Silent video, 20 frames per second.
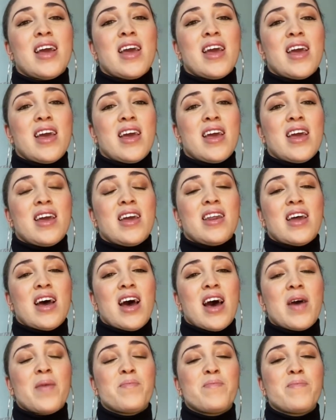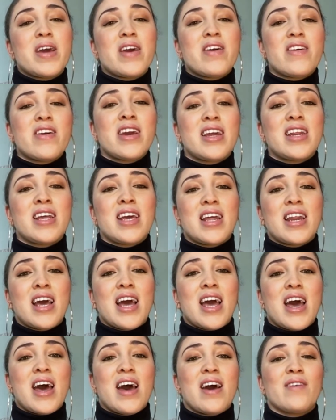and I'm married, and
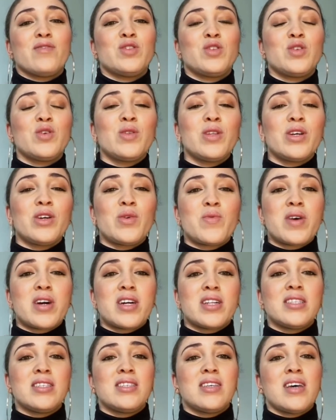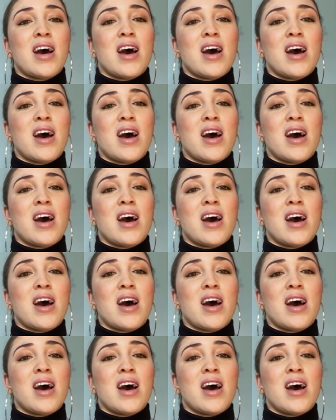I have two little ones.